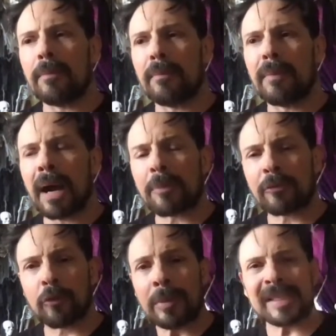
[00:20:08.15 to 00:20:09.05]
my
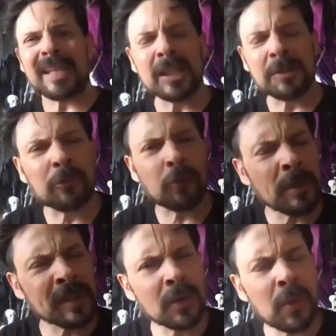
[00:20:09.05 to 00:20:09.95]
performance to his
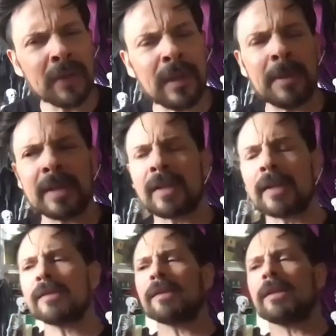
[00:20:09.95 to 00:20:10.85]
performance in a way, if that makes
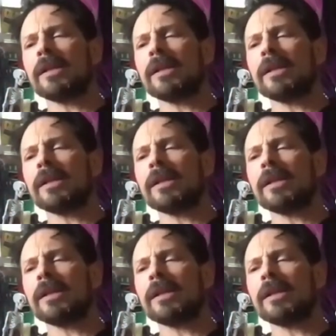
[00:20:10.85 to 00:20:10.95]
sense.